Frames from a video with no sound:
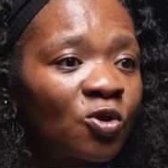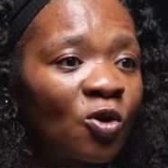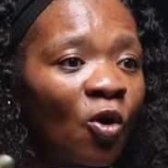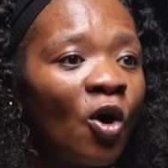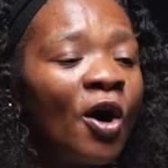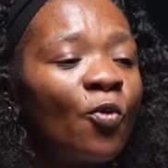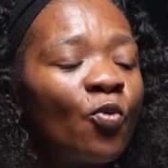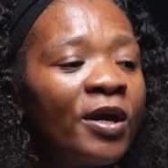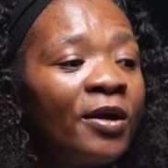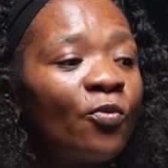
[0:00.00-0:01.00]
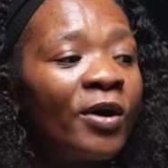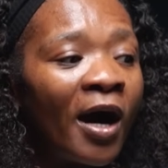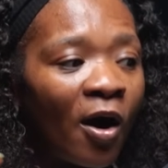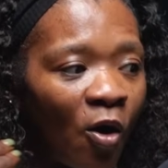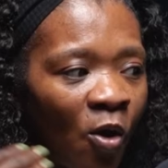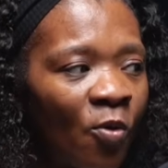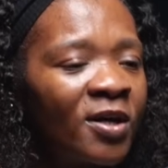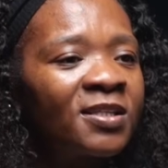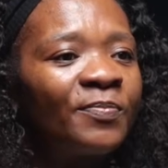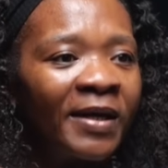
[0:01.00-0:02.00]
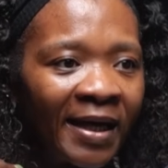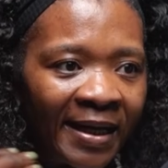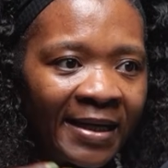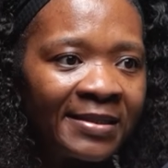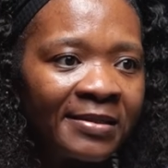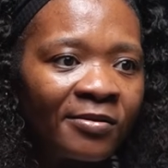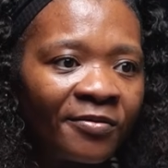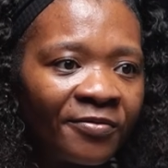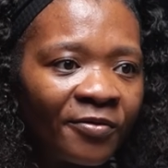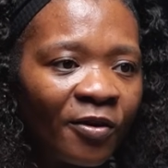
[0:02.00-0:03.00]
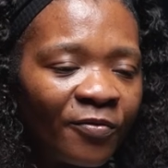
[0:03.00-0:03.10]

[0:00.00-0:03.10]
So we are always being alerted of